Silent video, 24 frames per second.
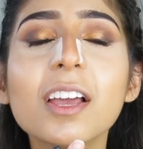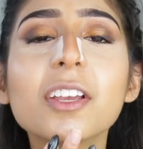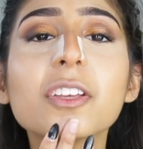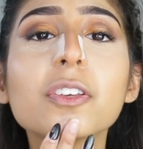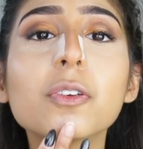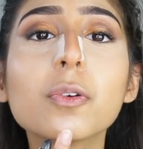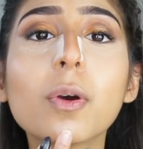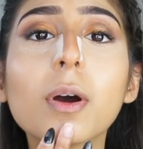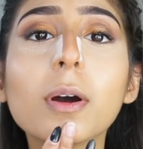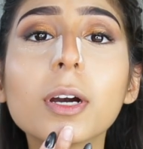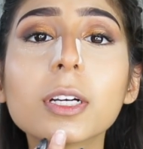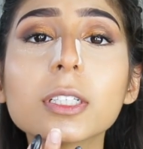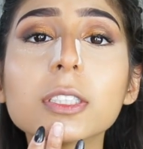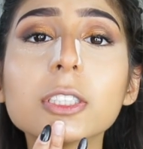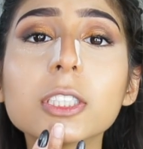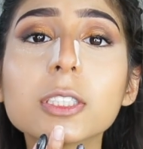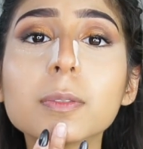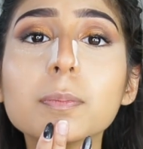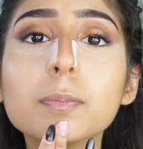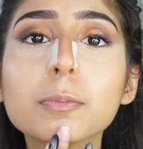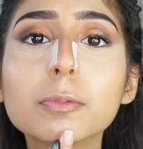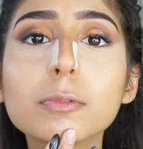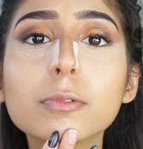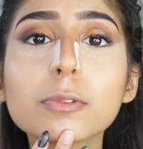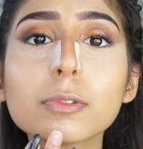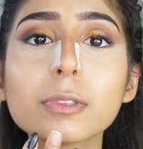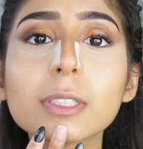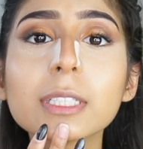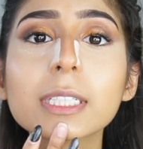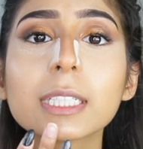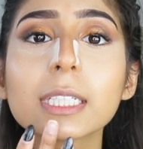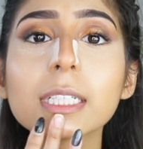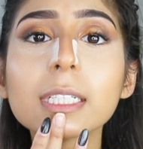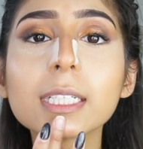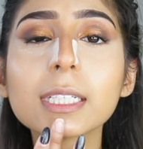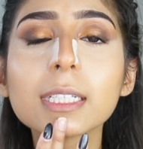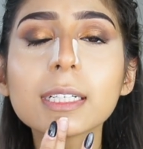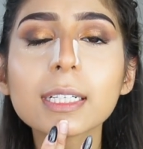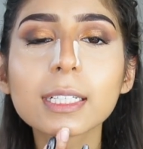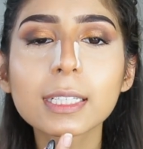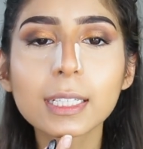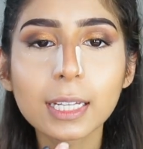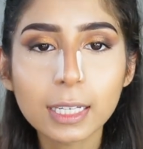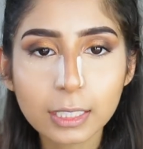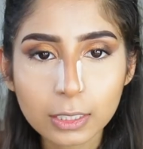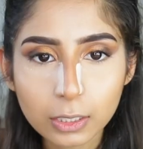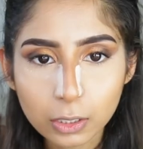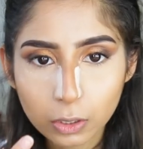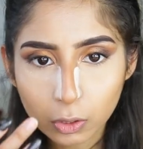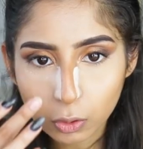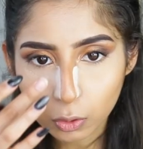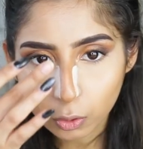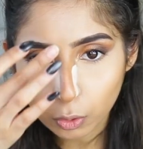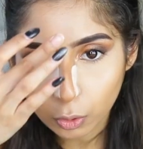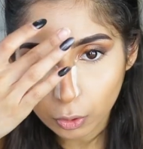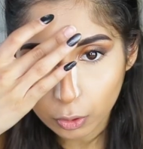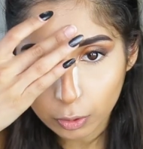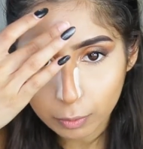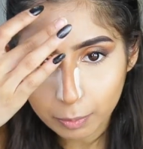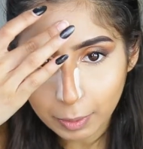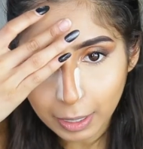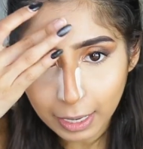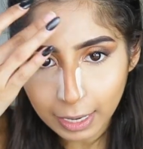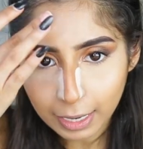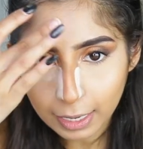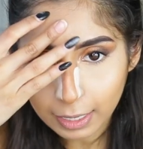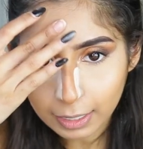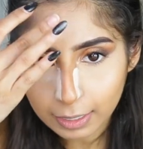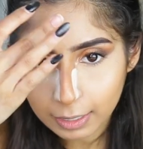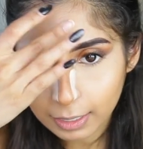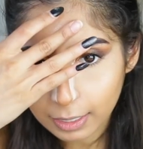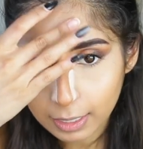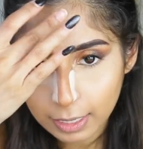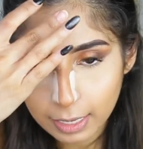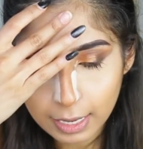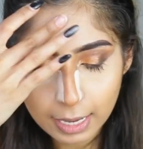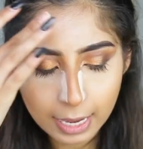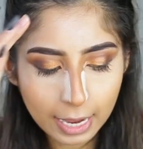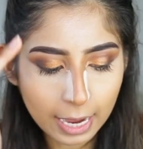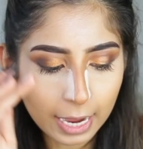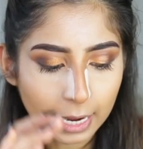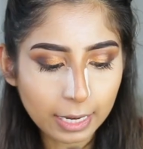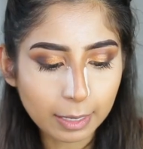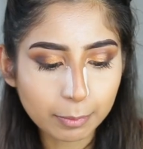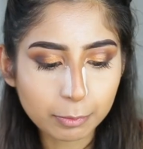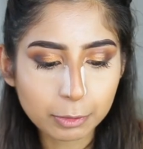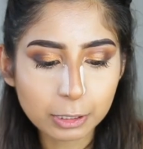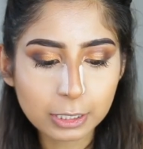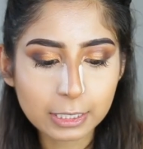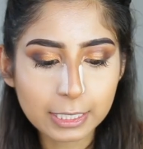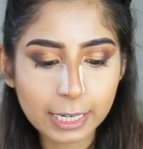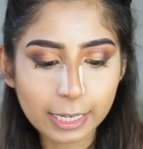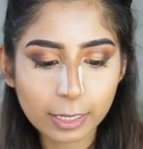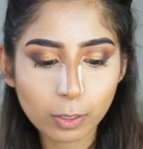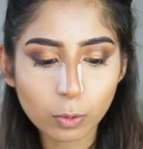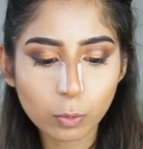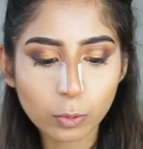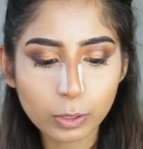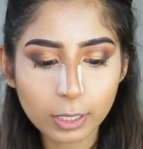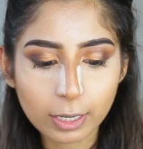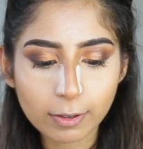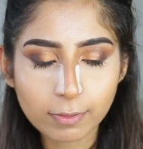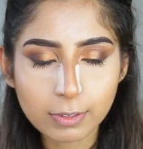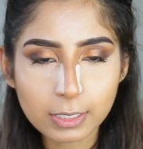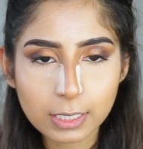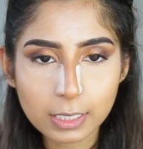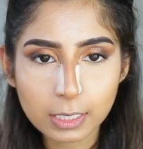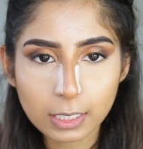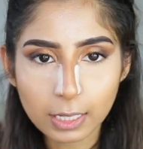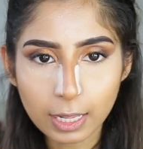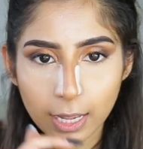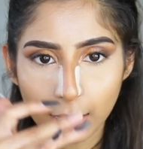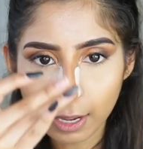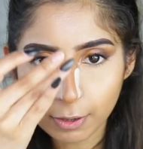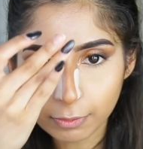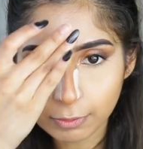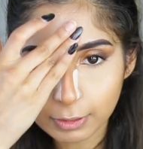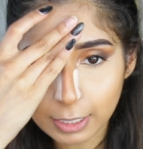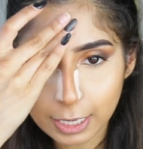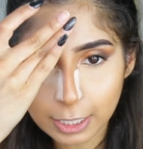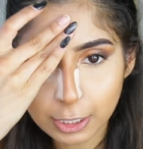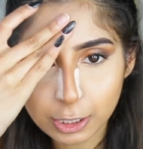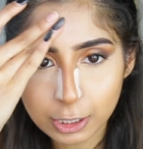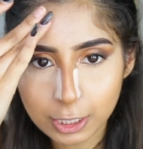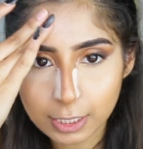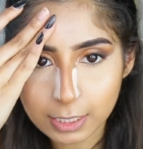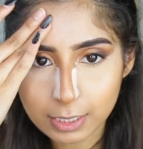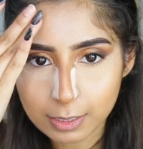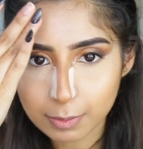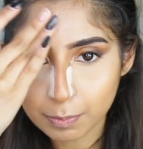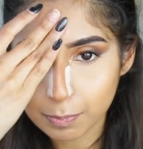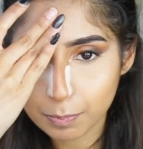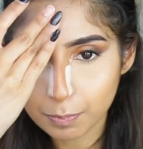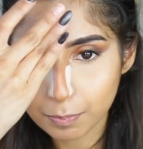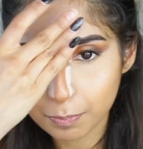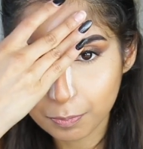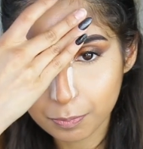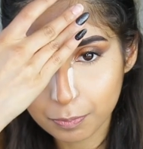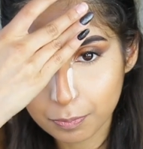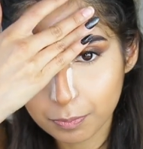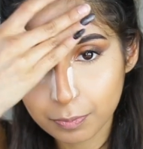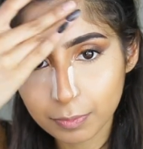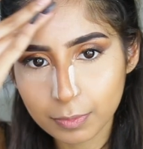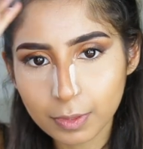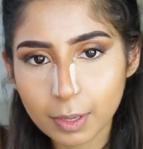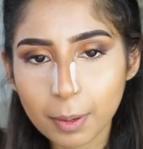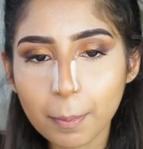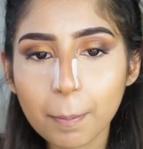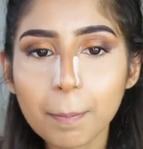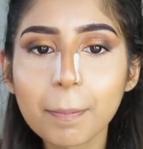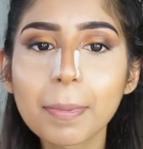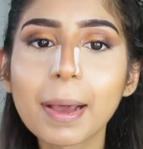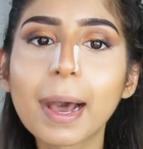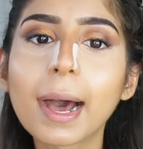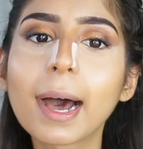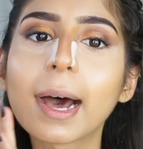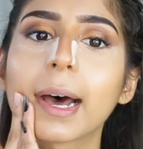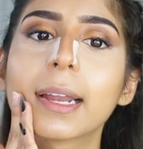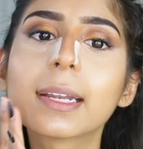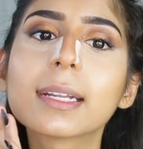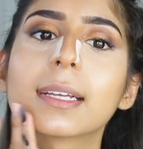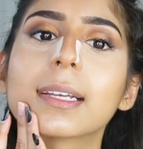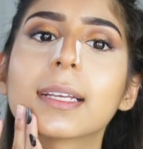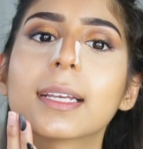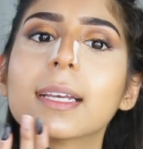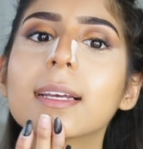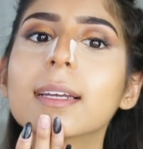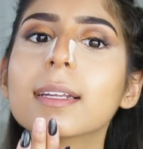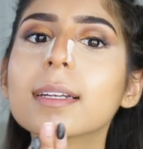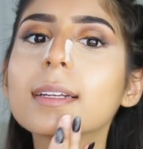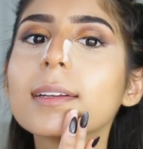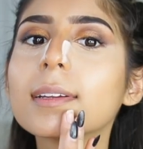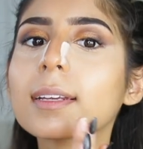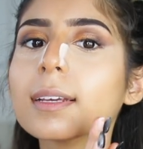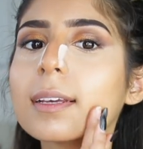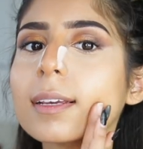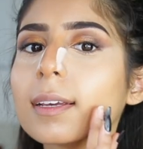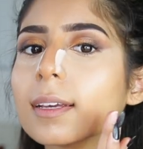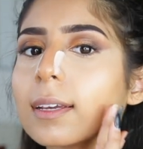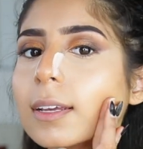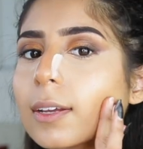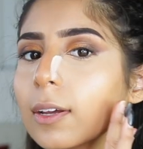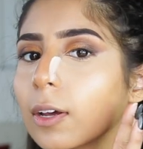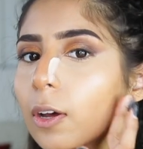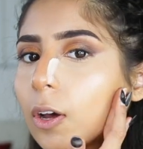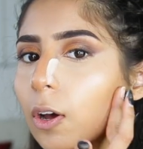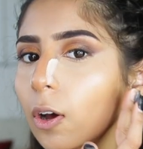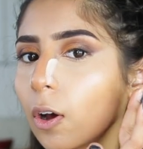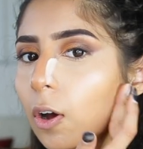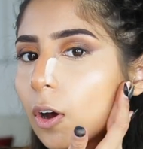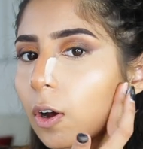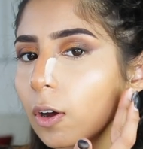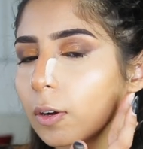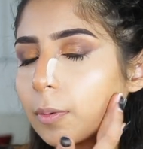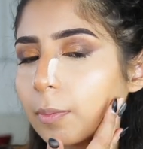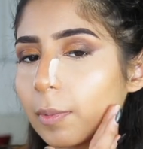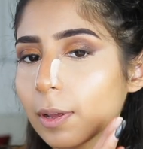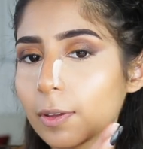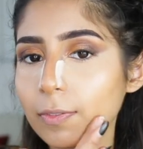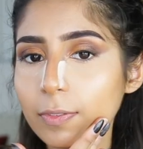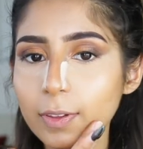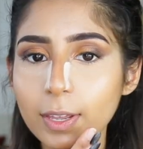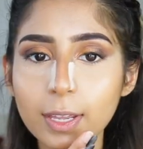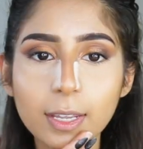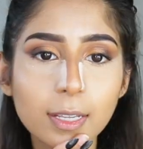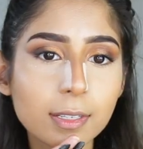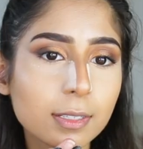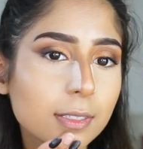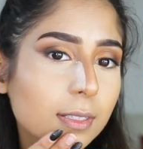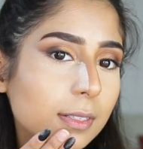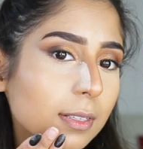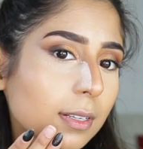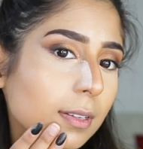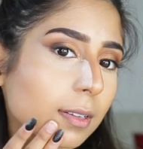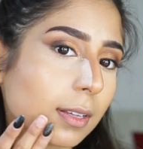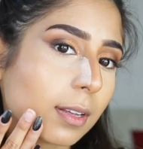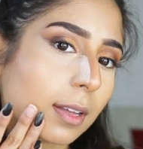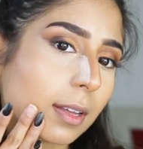You are just bringing that glow back, and I'm just taking whatever's left and just patting it on my face.